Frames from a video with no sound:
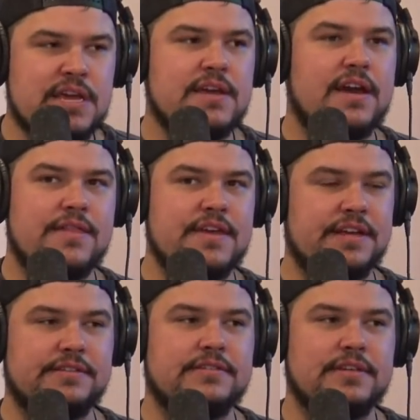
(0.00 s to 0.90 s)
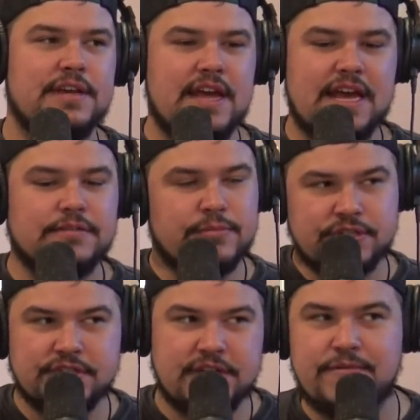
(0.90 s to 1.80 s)
me, I think it's, as
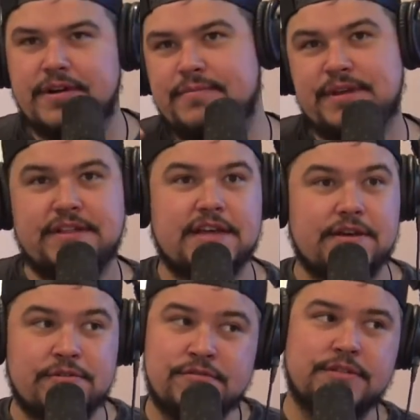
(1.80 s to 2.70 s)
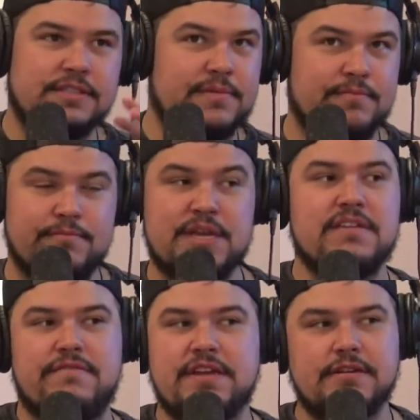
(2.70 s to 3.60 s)
much as I want to be like, oh, it's some big
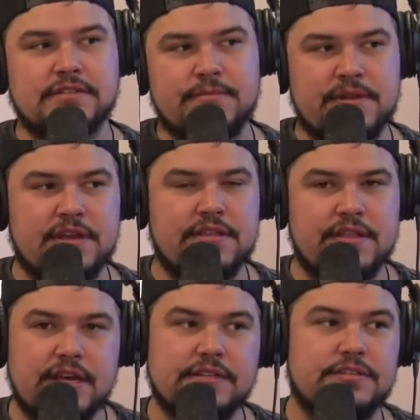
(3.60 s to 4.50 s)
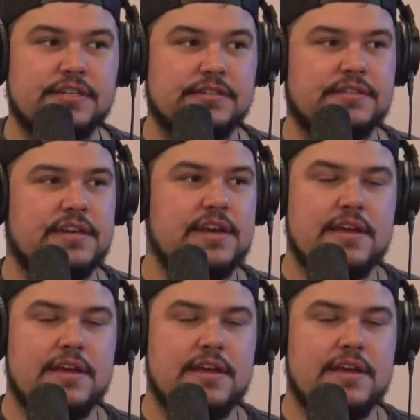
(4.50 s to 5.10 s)
event or something, I think it's just